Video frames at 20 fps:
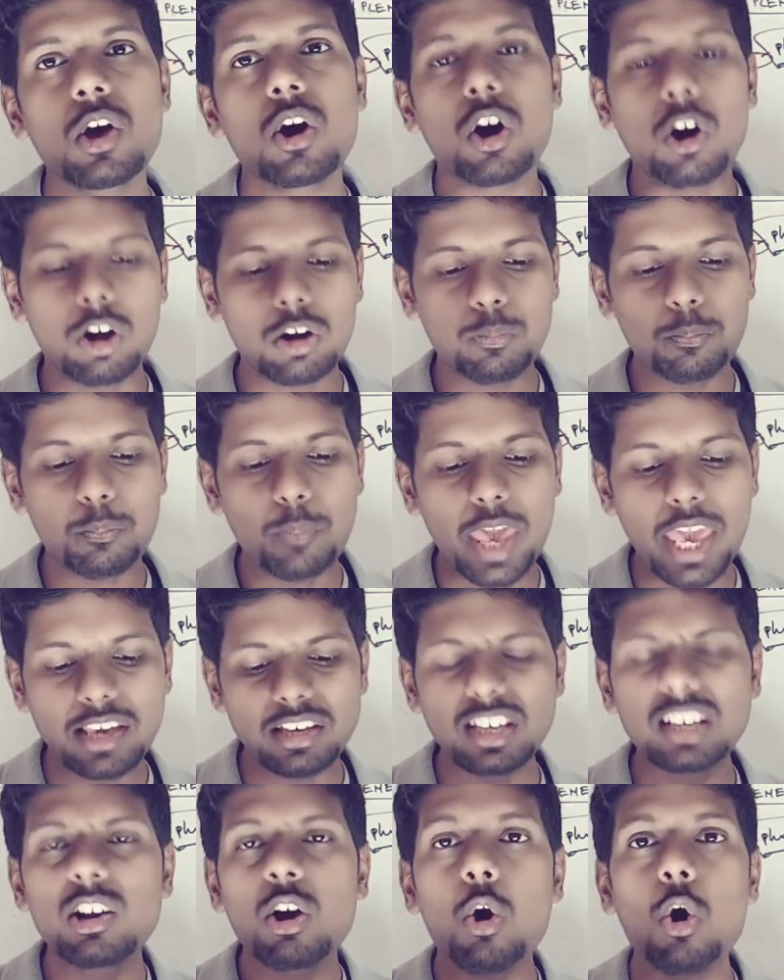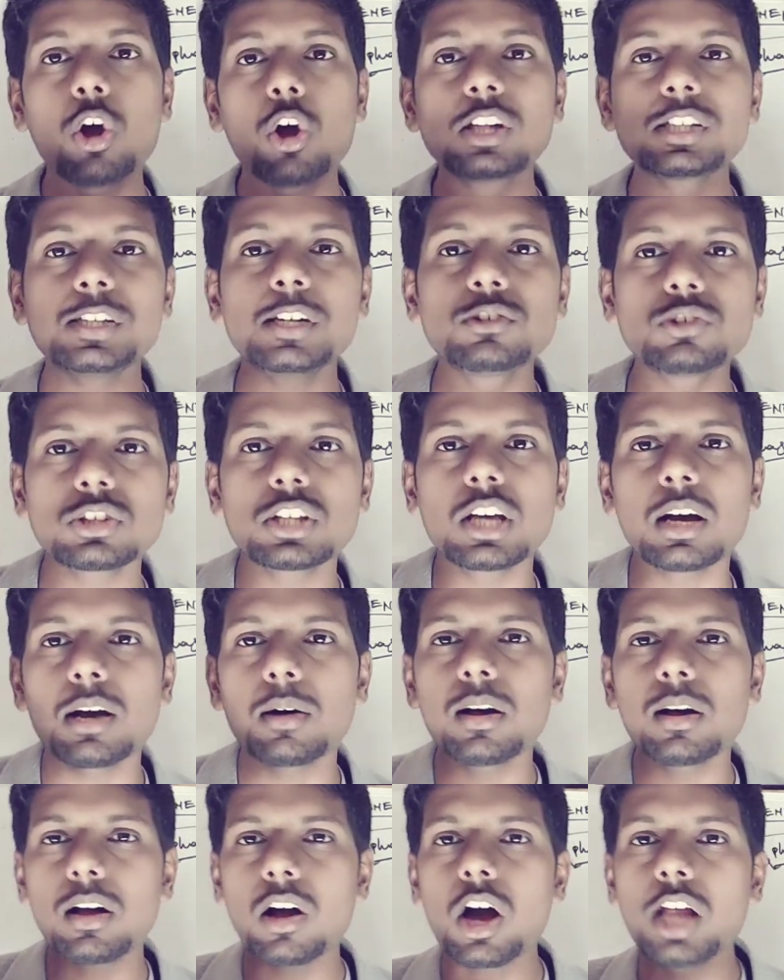or making holes
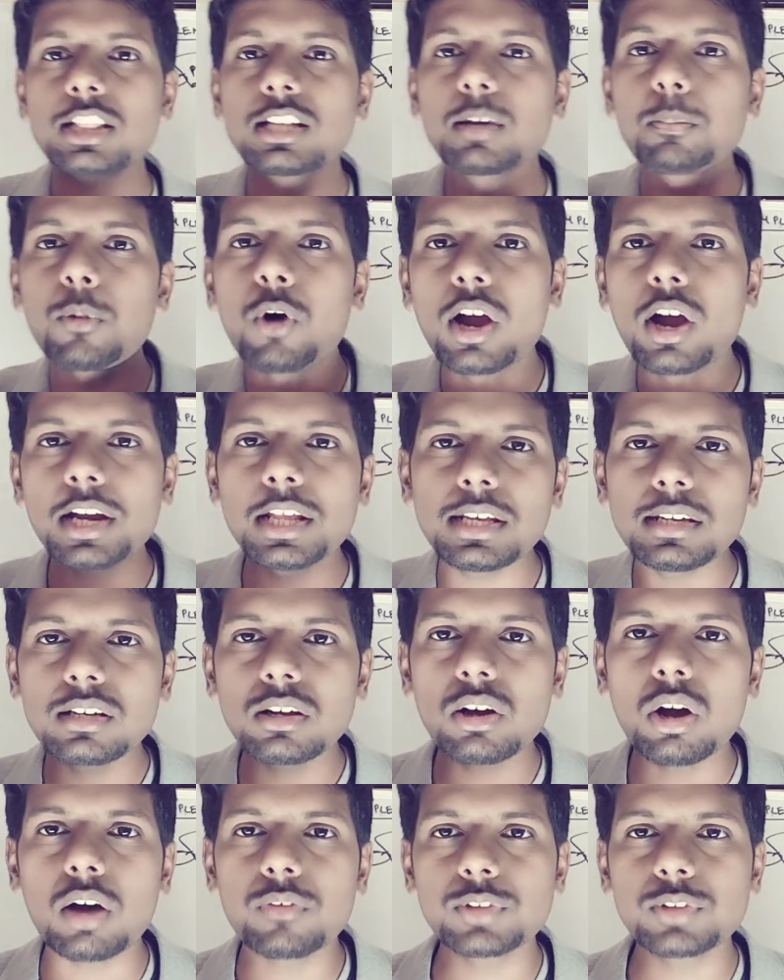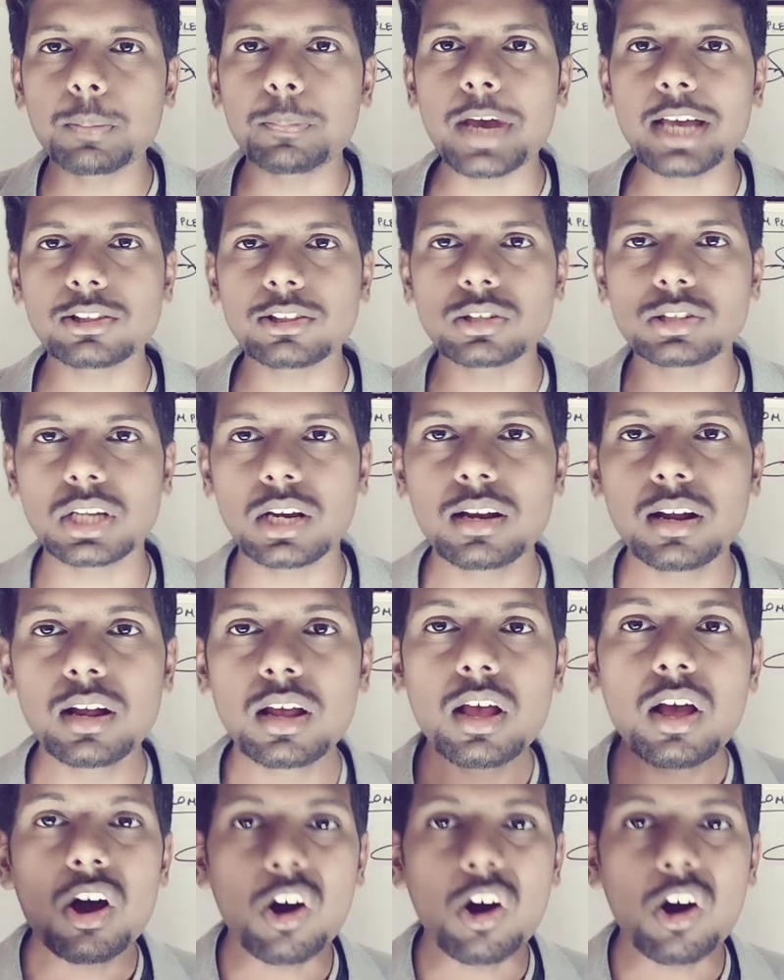on the body of the pathogen,